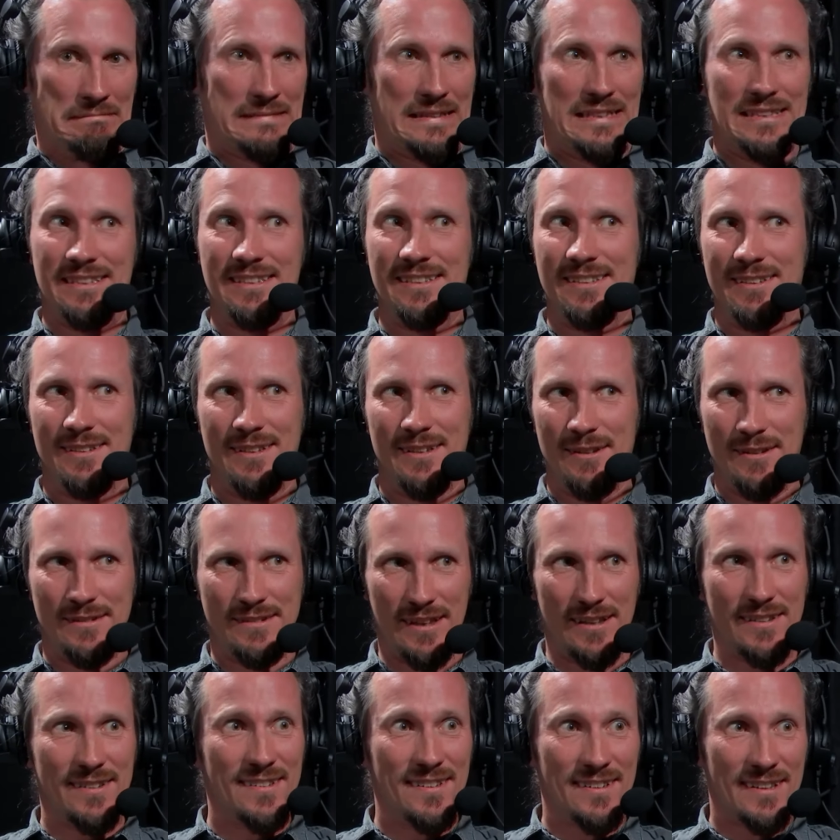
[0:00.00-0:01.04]
It
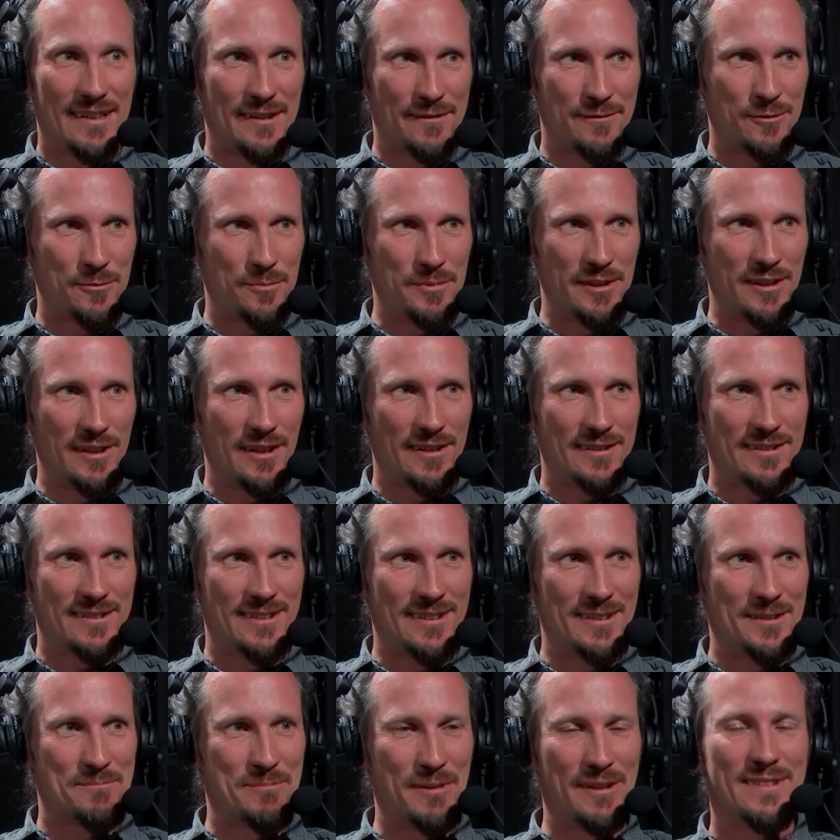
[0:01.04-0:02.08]
doesn't have to be like
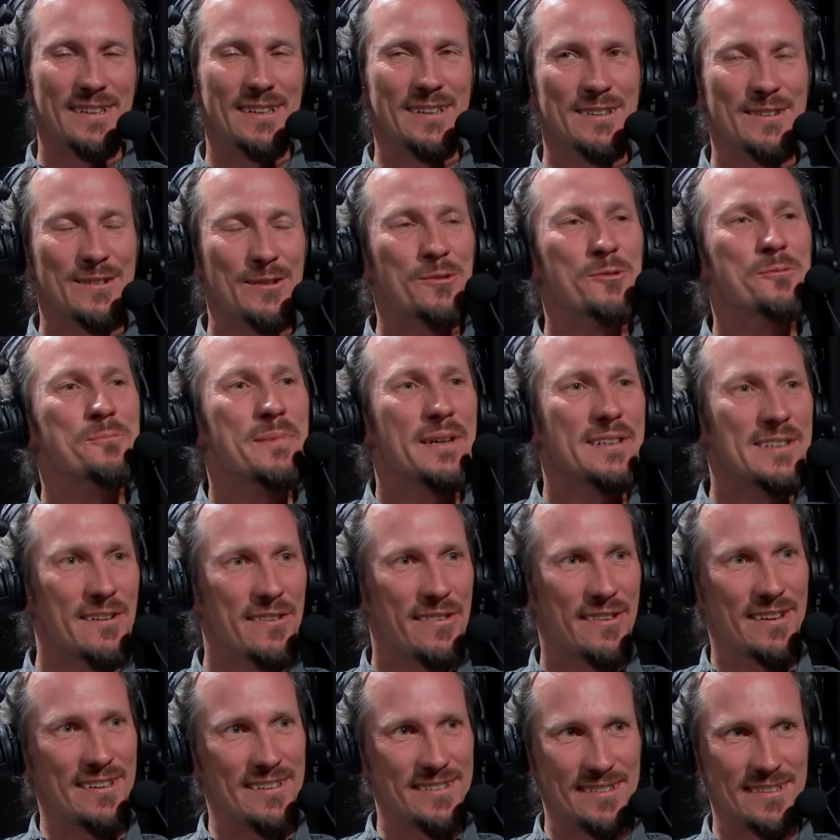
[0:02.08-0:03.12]
that. But there's so many
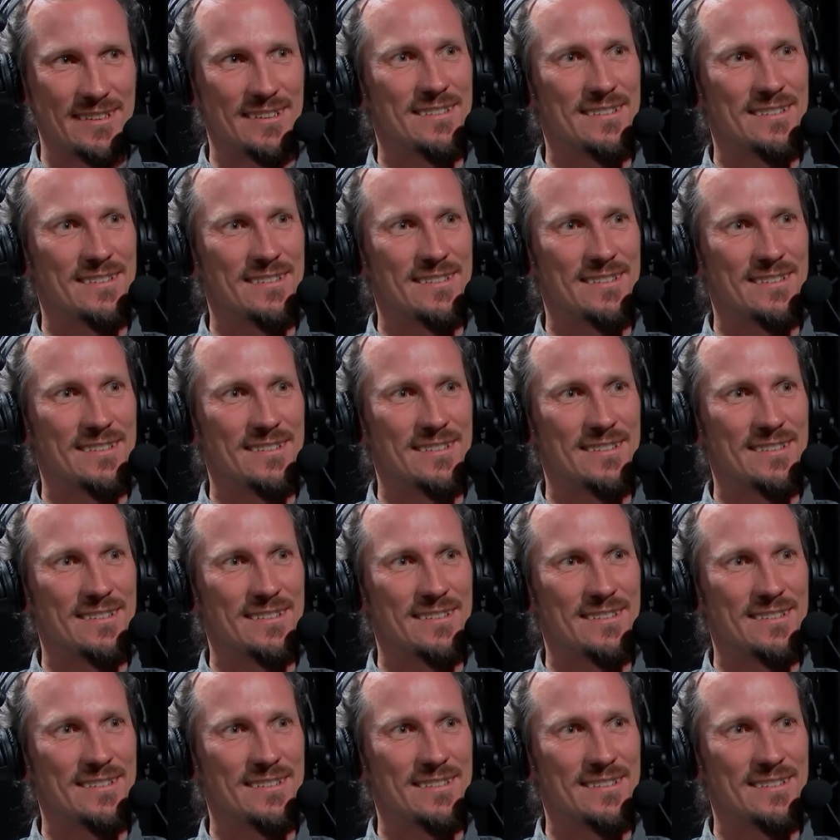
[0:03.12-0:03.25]
things.